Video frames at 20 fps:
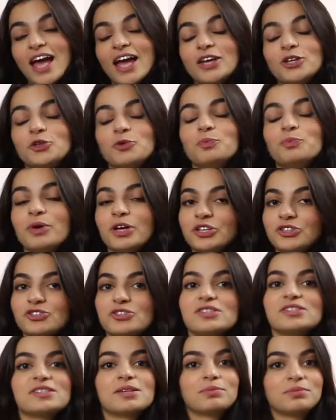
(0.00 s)
and you binge
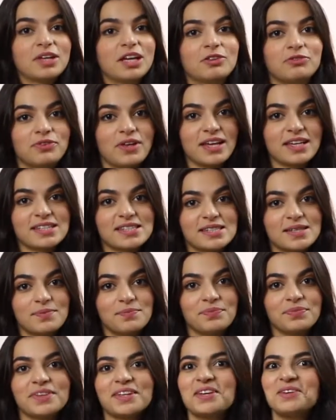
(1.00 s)
on some Netflix.
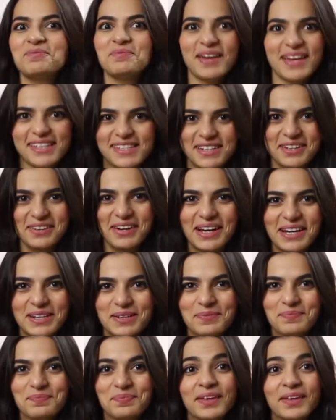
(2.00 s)
Amazing, right?